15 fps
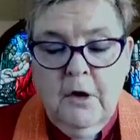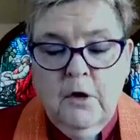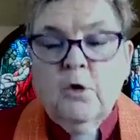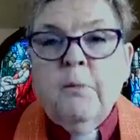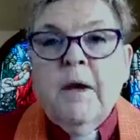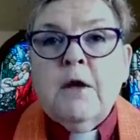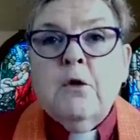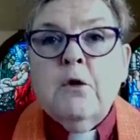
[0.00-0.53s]

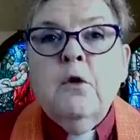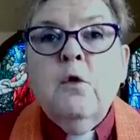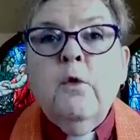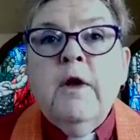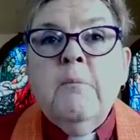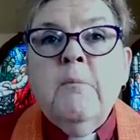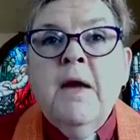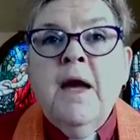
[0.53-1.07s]
No matter who
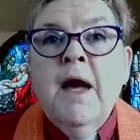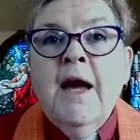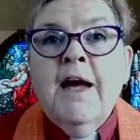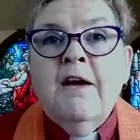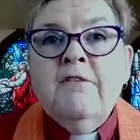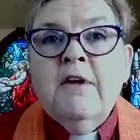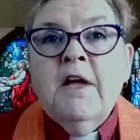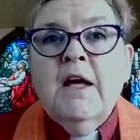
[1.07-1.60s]
we may
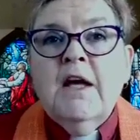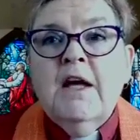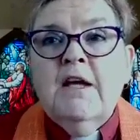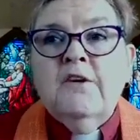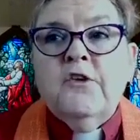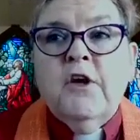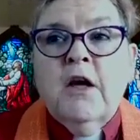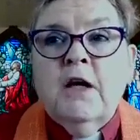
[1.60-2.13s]
have
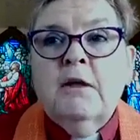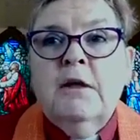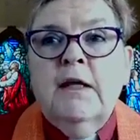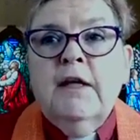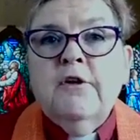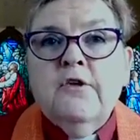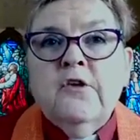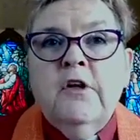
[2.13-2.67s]
as our
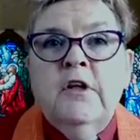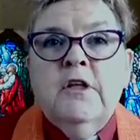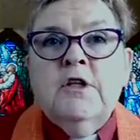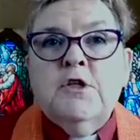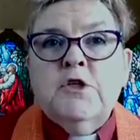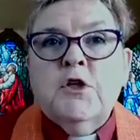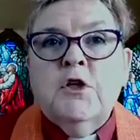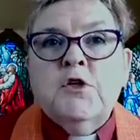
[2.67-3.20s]
leaders in
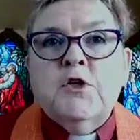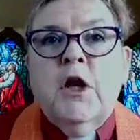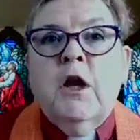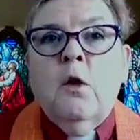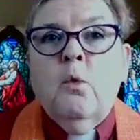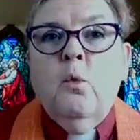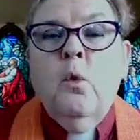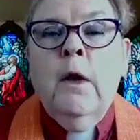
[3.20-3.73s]
the church,
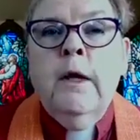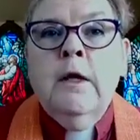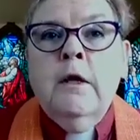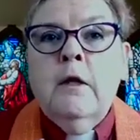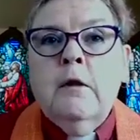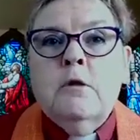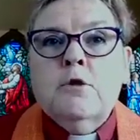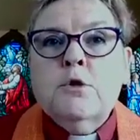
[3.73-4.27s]
our
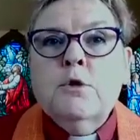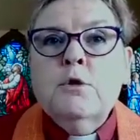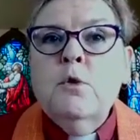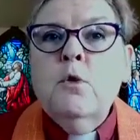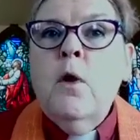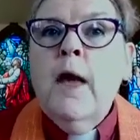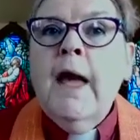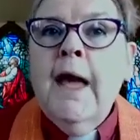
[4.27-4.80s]
one
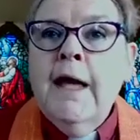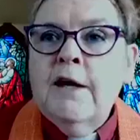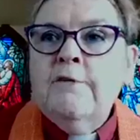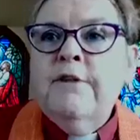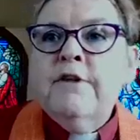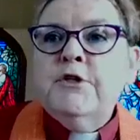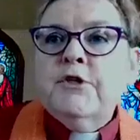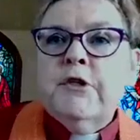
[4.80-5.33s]
true head
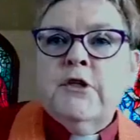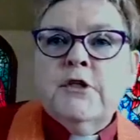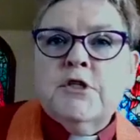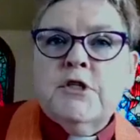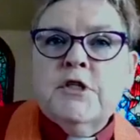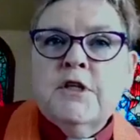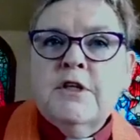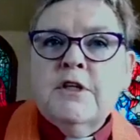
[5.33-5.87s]
of the
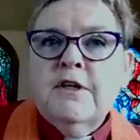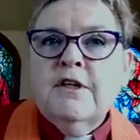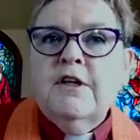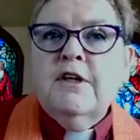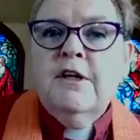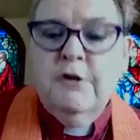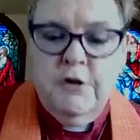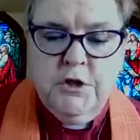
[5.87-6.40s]
church
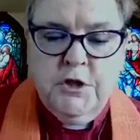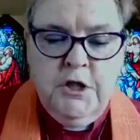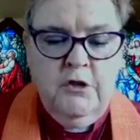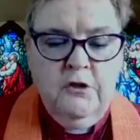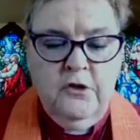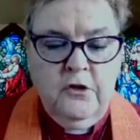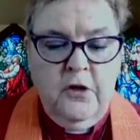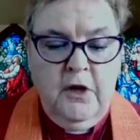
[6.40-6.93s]
is
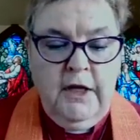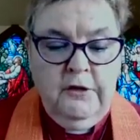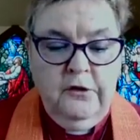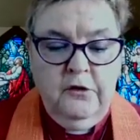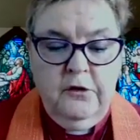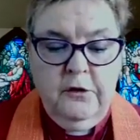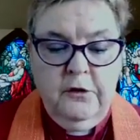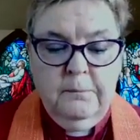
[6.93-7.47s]
Jesus
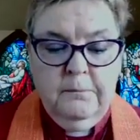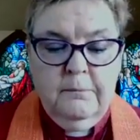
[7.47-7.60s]
Christ.